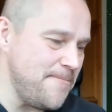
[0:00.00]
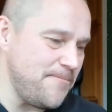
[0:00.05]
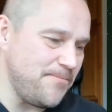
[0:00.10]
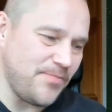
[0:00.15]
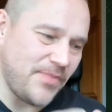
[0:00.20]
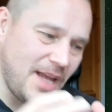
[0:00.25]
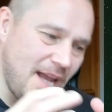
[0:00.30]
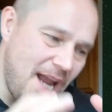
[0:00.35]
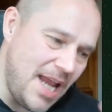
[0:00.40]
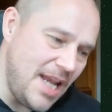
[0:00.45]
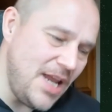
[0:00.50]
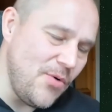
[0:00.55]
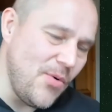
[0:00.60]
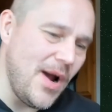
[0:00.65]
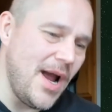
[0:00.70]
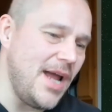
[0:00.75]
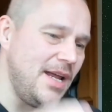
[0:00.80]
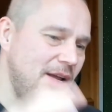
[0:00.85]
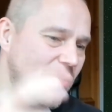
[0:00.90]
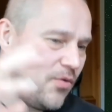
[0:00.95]

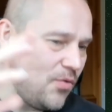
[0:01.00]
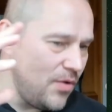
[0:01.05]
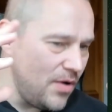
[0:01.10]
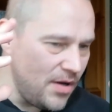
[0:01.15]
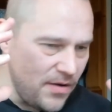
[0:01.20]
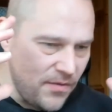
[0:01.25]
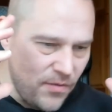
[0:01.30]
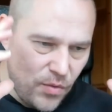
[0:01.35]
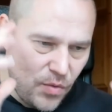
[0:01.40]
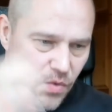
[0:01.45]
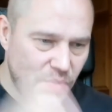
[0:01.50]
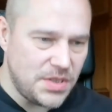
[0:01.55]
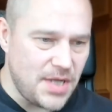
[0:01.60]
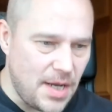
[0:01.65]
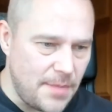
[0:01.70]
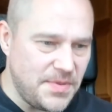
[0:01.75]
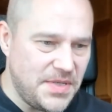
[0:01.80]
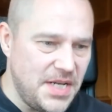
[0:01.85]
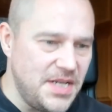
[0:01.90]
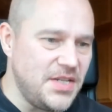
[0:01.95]
Anyway,
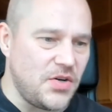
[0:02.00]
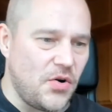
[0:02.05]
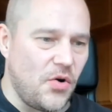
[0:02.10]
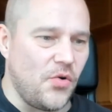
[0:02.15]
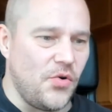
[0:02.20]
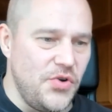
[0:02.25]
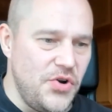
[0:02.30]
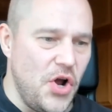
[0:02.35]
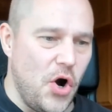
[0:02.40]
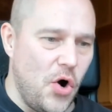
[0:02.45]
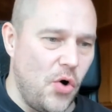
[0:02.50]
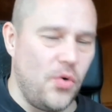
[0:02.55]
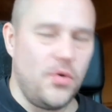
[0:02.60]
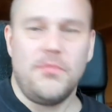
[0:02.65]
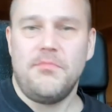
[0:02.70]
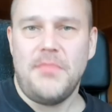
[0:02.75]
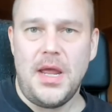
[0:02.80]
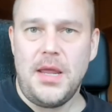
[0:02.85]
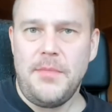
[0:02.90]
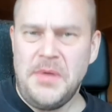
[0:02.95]
substance or no,
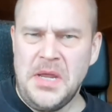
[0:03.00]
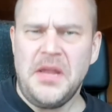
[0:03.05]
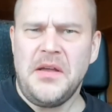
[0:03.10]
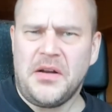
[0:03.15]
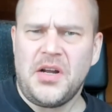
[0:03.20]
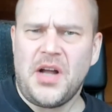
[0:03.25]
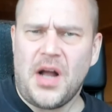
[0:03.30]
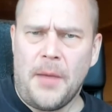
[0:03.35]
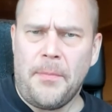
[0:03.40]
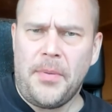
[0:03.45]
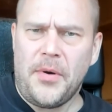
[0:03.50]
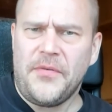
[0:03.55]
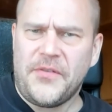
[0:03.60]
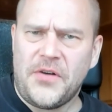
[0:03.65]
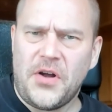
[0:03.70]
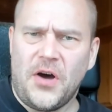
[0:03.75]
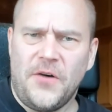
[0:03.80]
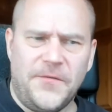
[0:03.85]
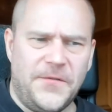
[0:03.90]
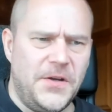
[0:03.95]
maybe a cup of
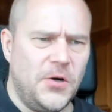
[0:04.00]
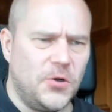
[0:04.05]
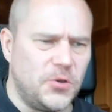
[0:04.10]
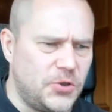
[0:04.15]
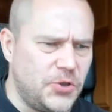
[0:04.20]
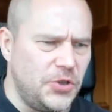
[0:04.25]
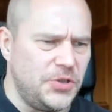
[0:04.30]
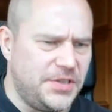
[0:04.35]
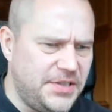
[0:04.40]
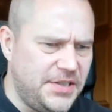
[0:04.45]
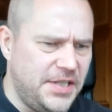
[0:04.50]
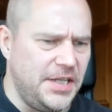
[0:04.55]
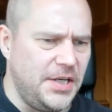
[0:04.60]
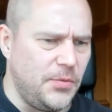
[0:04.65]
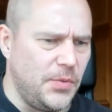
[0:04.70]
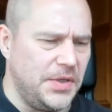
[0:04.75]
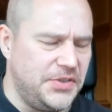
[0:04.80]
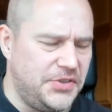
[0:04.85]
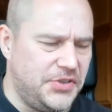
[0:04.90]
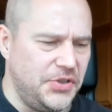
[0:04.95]
coffee or good tea would
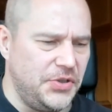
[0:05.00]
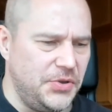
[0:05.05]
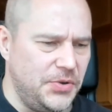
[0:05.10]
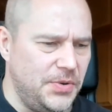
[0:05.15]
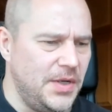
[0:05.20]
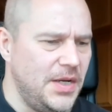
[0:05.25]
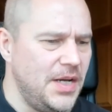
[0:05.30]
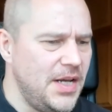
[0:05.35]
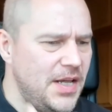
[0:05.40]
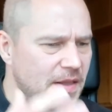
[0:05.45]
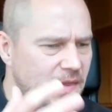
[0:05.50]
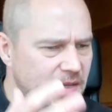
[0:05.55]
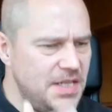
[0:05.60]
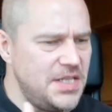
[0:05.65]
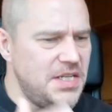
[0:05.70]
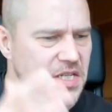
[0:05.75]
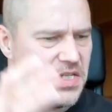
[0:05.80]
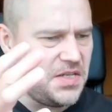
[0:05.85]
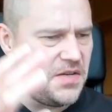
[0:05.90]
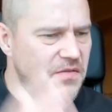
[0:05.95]
do. This
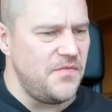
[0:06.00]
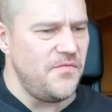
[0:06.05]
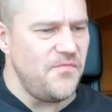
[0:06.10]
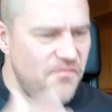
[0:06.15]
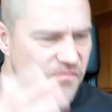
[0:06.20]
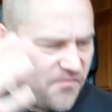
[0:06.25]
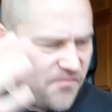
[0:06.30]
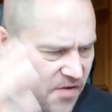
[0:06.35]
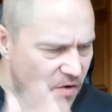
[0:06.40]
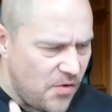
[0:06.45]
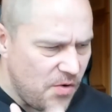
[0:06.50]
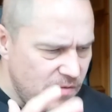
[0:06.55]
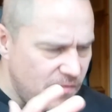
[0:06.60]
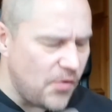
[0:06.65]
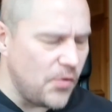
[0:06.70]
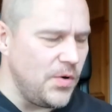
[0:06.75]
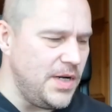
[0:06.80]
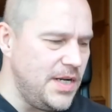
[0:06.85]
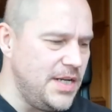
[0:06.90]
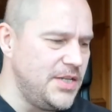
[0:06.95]
is very, very
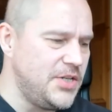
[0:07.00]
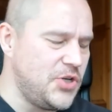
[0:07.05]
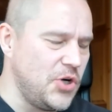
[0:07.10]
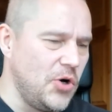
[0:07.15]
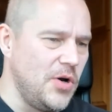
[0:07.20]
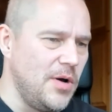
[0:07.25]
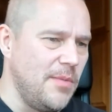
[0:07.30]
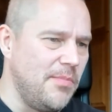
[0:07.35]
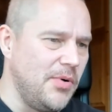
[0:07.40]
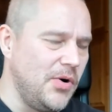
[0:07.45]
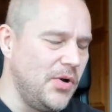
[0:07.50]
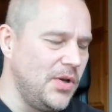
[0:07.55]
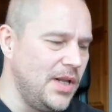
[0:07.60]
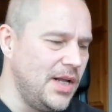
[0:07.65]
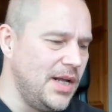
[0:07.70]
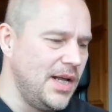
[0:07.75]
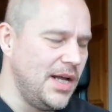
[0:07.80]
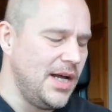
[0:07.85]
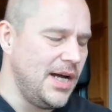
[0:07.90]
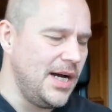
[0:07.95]
enjoyable,
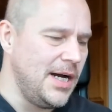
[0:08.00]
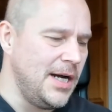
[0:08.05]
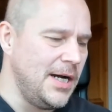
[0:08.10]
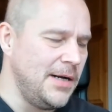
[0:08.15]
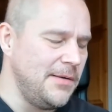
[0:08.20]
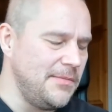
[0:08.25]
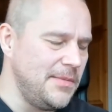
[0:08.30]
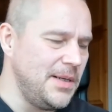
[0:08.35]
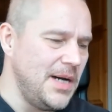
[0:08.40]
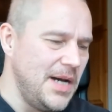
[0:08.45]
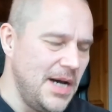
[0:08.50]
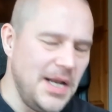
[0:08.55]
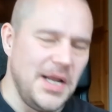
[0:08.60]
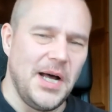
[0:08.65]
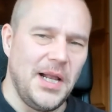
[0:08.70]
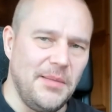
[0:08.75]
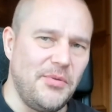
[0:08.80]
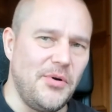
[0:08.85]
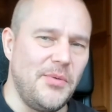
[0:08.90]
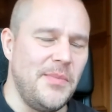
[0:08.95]
an
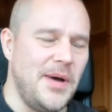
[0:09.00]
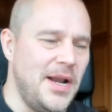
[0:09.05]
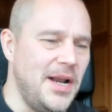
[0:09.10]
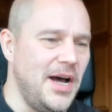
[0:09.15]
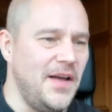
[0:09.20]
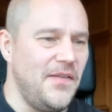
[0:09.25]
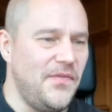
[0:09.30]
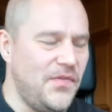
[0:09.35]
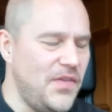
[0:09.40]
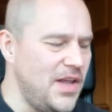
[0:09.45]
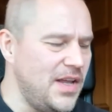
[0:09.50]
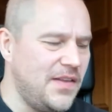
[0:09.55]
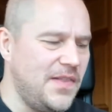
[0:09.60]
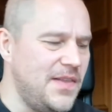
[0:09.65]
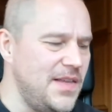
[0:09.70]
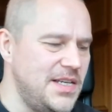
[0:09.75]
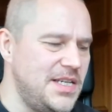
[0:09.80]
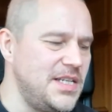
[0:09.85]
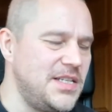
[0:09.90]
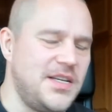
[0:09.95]
album. And I think this
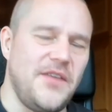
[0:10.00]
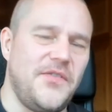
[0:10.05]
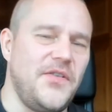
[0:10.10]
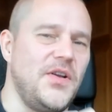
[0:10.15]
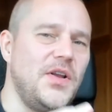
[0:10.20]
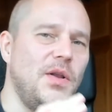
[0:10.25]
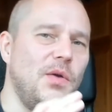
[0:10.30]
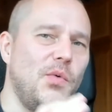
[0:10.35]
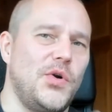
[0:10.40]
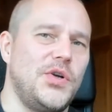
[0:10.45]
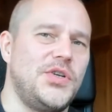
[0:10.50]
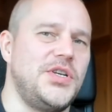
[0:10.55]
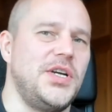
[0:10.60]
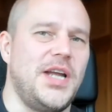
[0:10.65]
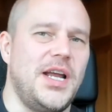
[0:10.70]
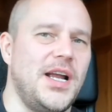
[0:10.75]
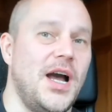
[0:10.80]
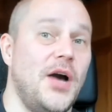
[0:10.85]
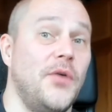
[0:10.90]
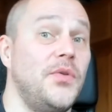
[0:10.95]
is definitely worth checking
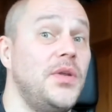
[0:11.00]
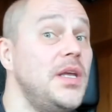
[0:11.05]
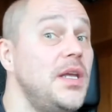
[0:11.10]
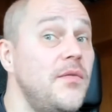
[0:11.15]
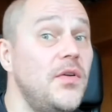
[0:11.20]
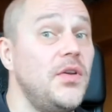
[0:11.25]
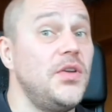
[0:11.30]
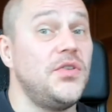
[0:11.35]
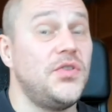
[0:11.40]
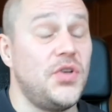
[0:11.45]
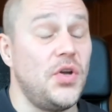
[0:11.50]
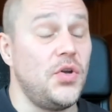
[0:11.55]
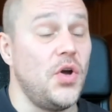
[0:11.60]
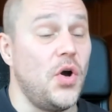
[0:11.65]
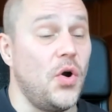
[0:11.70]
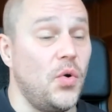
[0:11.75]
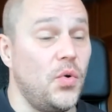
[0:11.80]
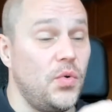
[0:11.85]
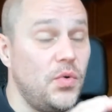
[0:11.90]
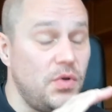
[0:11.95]
out, even
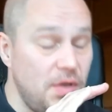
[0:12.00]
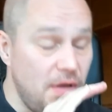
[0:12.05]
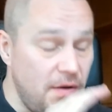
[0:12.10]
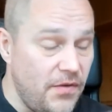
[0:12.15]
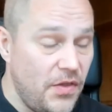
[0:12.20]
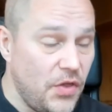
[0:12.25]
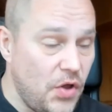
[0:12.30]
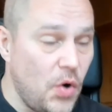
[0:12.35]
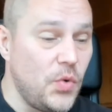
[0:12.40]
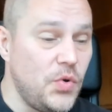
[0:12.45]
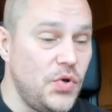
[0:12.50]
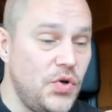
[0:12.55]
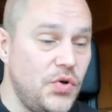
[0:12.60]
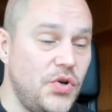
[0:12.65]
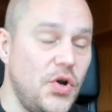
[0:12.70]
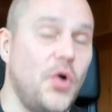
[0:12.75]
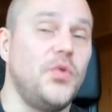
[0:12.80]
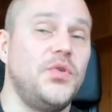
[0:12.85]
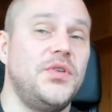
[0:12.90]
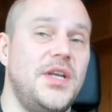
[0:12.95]
though you
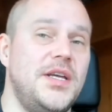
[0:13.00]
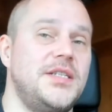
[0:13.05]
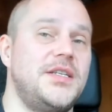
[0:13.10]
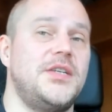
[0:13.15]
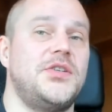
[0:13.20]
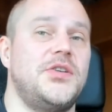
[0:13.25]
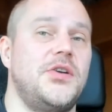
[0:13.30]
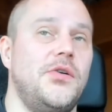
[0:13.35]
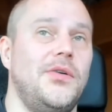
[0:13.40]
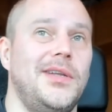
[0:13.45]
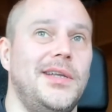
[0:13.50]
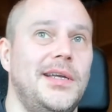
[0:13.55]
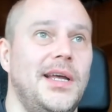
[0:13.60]
don't necessarily